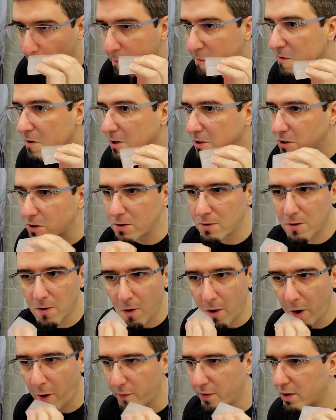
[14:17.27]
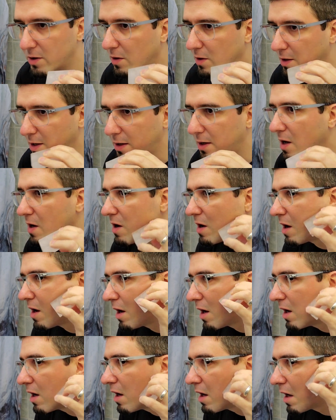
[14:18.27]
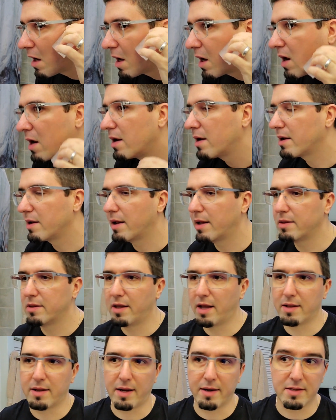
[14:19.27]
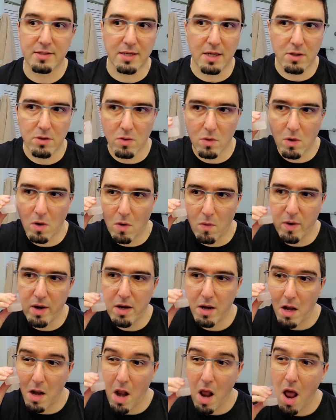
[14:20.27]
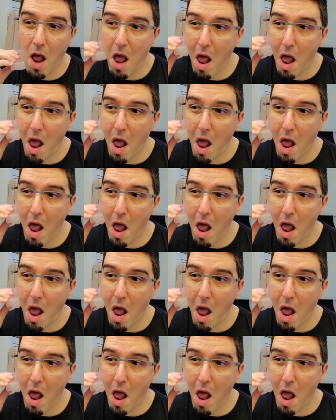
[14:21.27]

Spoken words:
rush through, even though that at the end I decided to go with